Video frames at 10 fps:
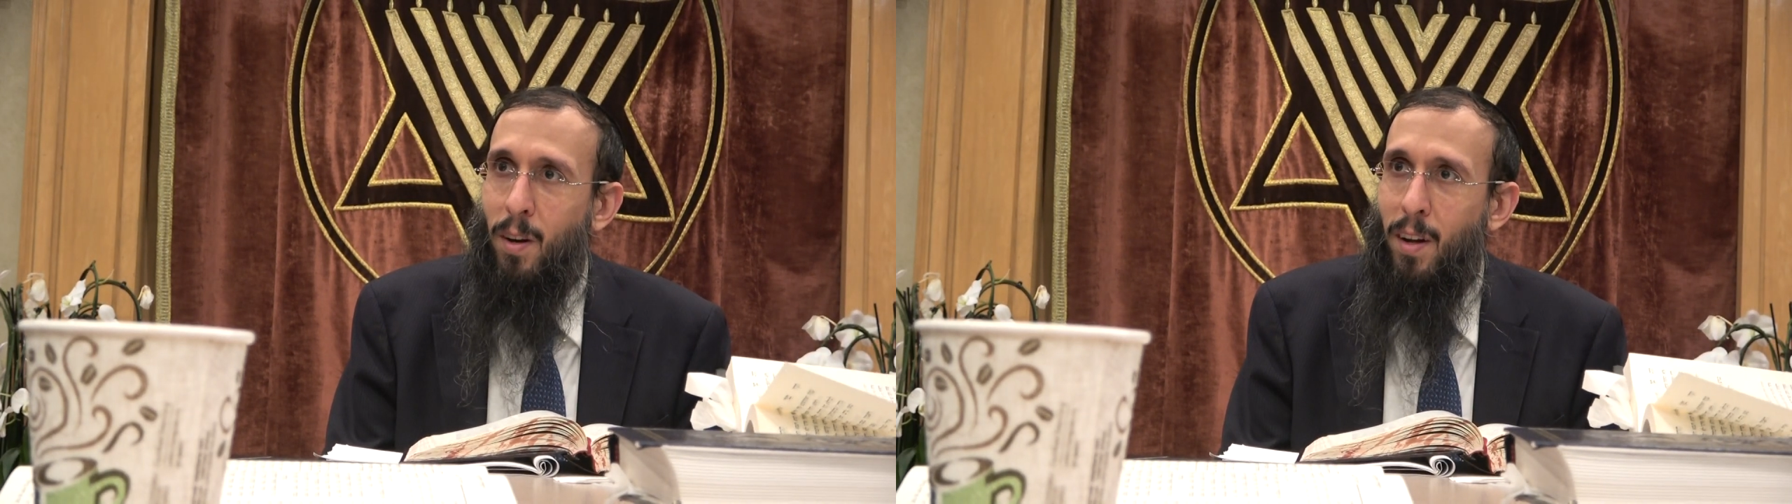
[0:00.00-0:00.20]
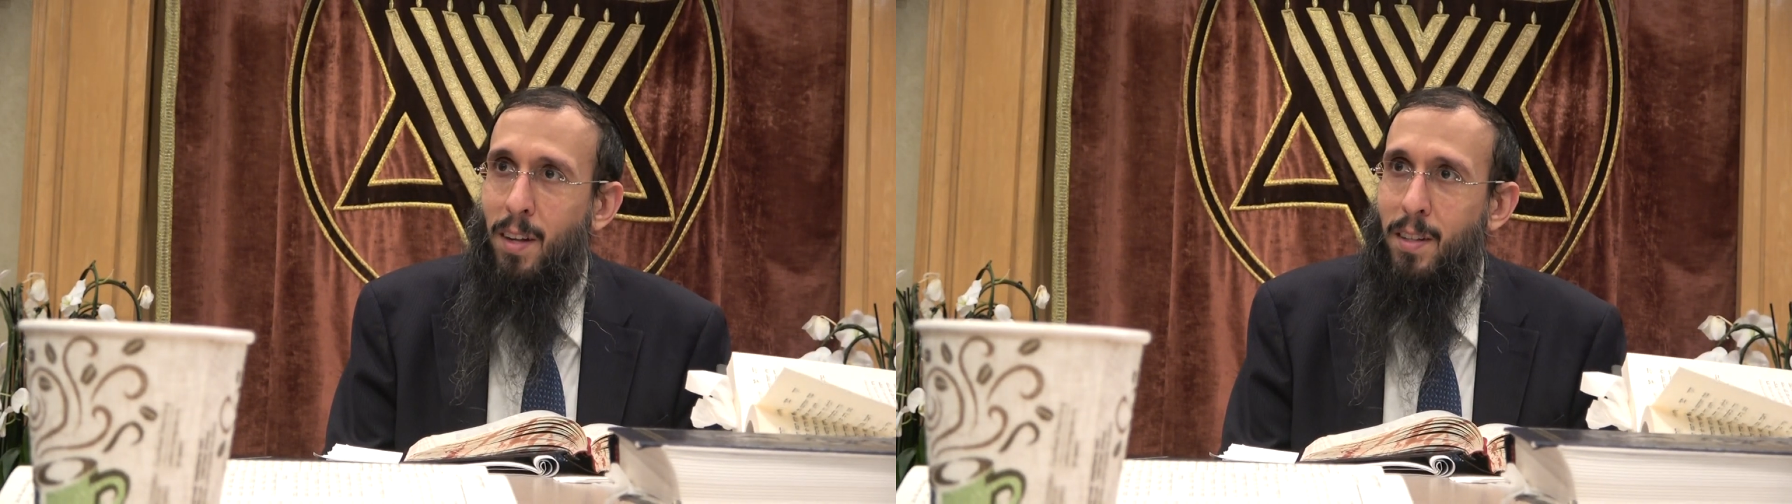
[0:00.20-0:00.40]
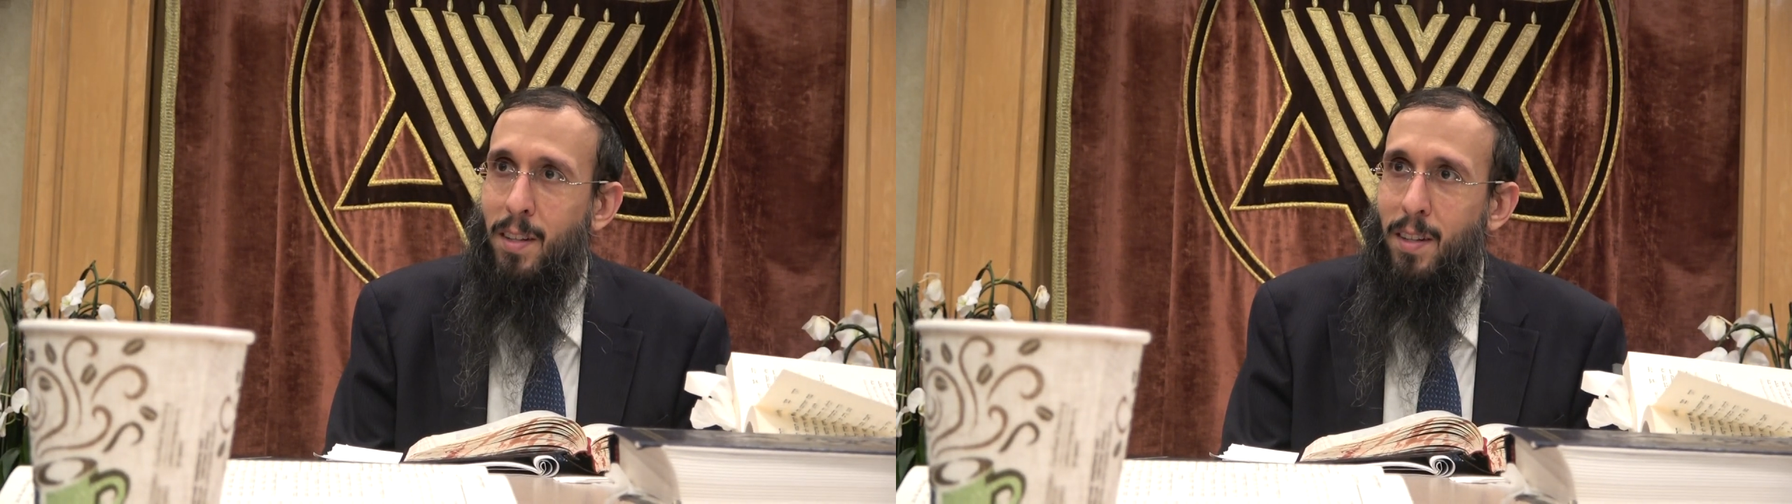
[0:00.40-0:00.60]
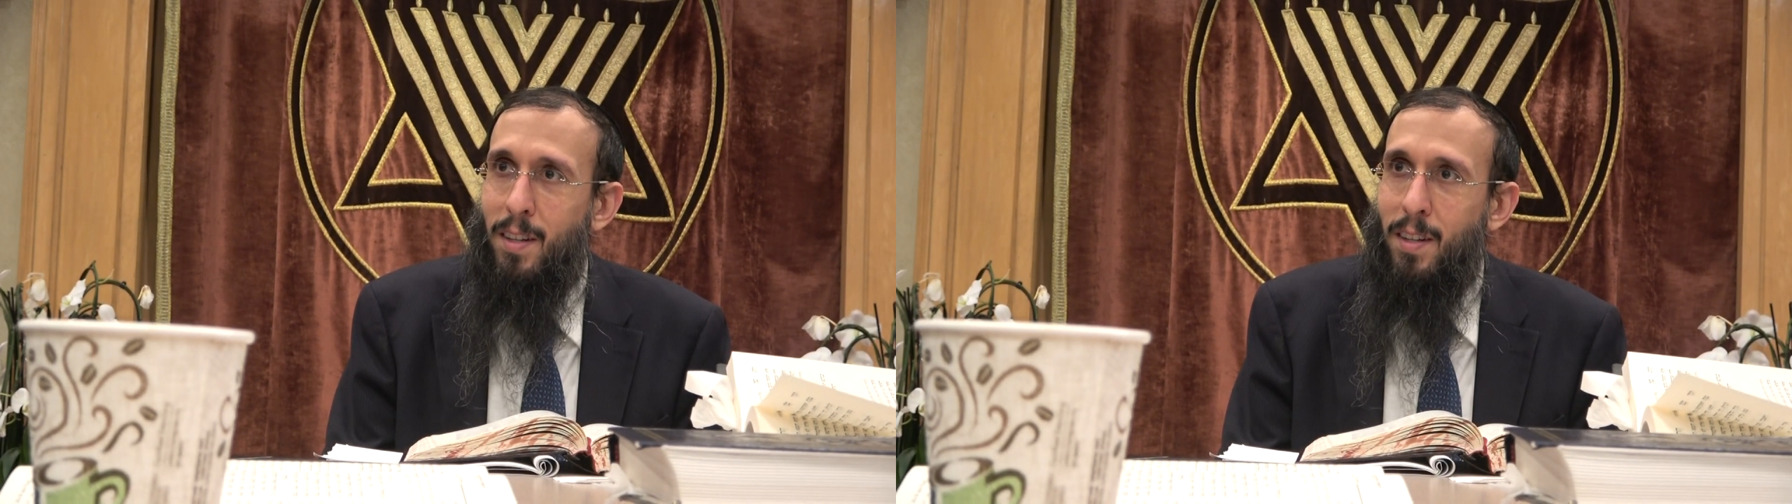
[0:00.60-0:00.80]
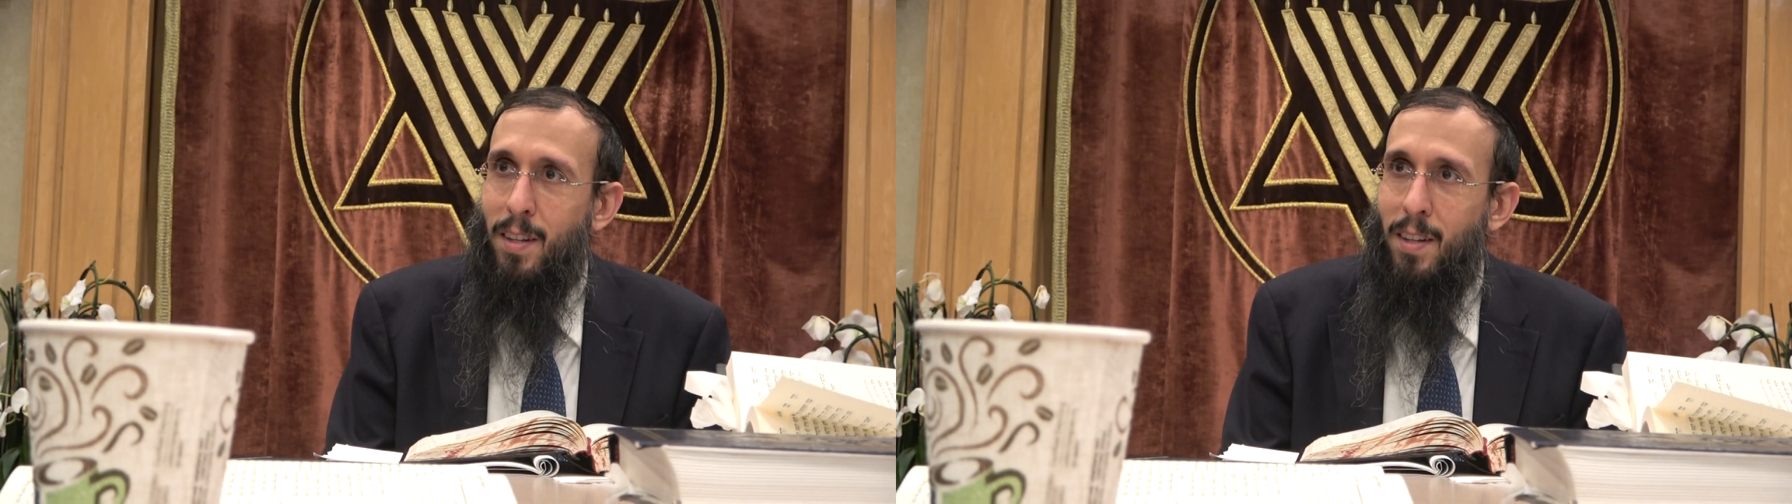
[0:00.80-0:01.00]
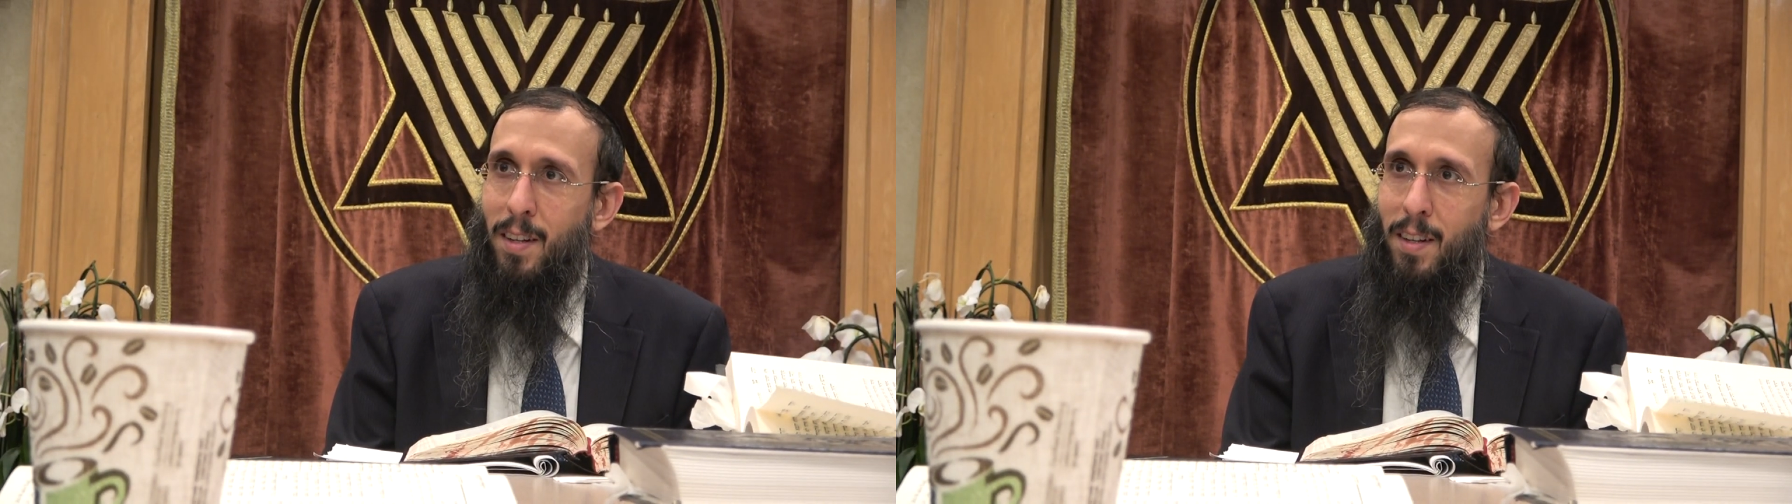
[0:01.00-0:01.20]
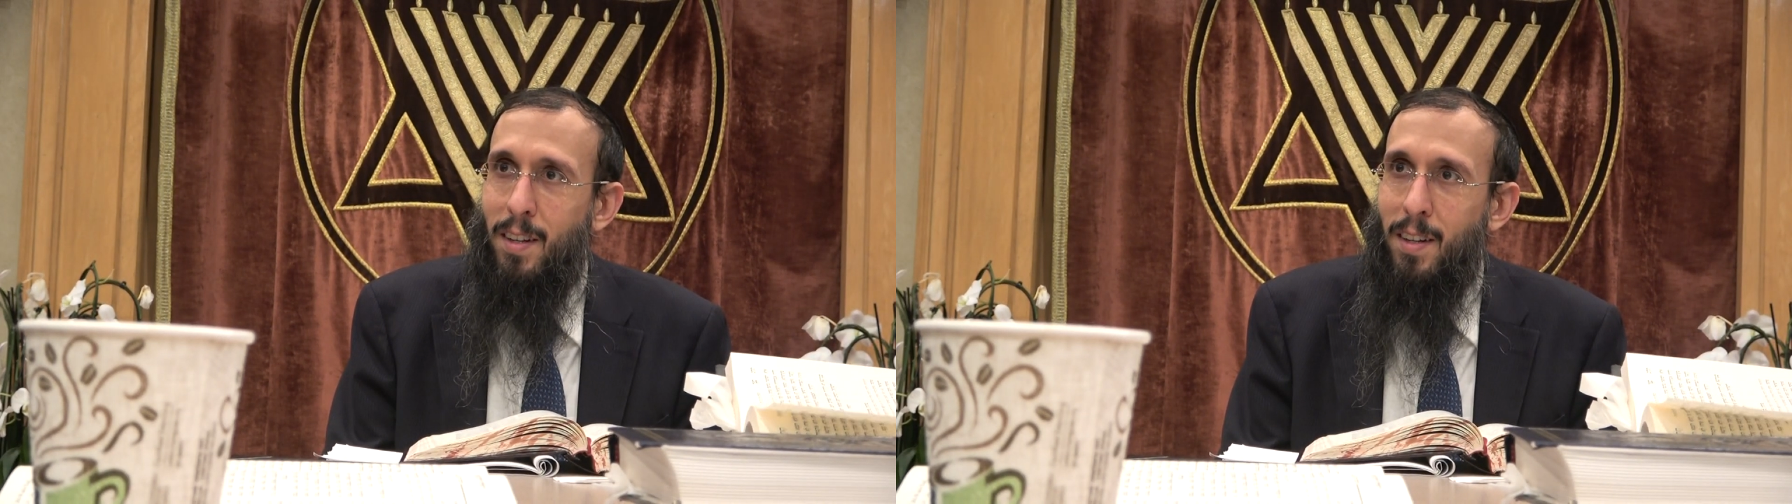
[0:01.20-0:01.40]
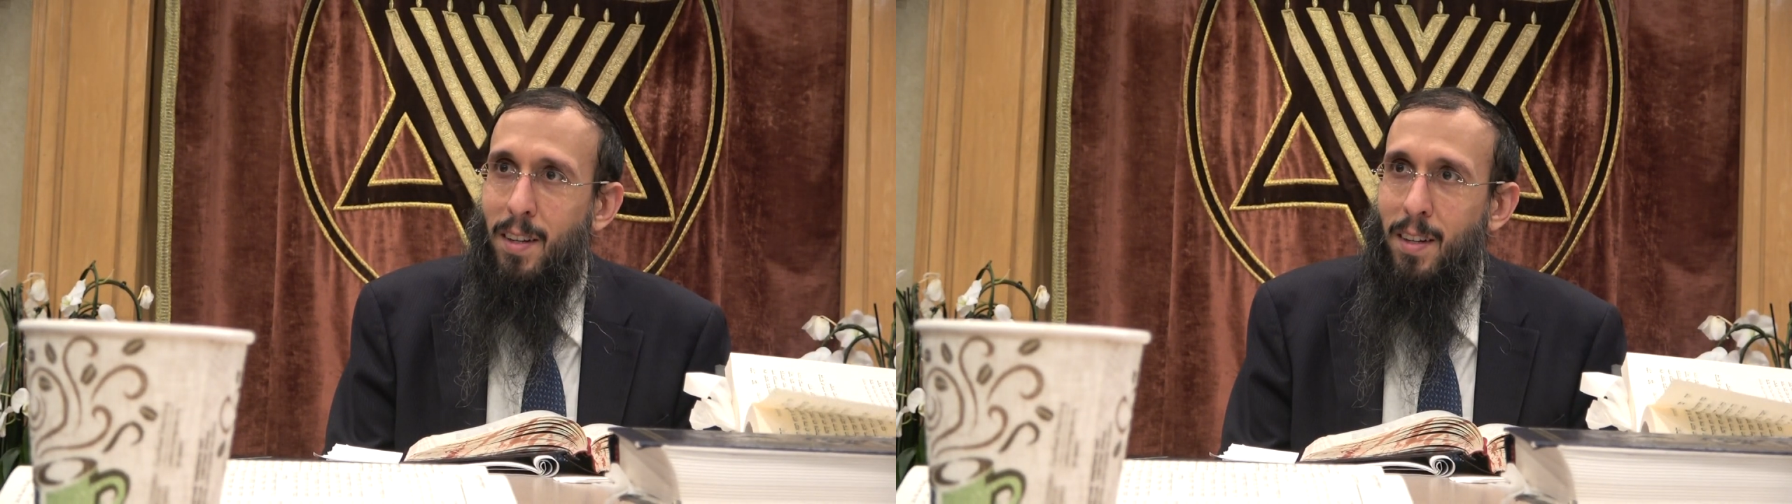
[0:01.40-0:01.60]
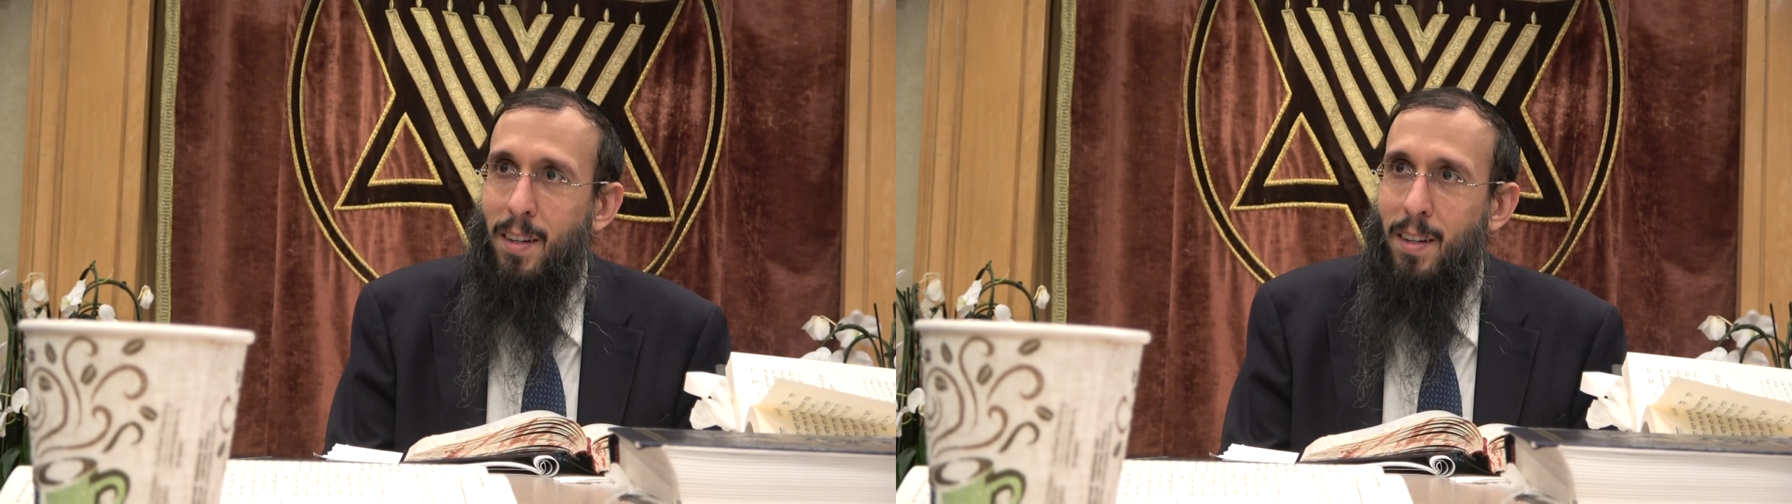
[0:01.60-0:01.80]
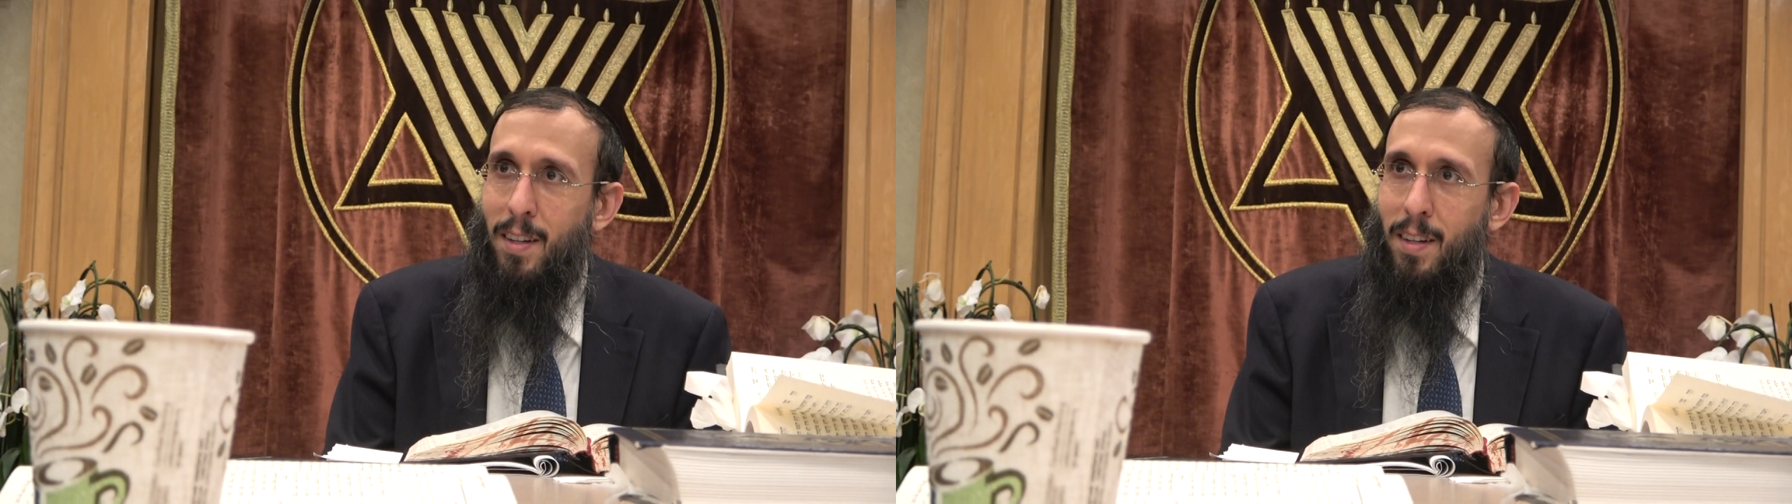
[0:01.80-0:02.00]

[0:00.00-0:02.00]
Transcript: right?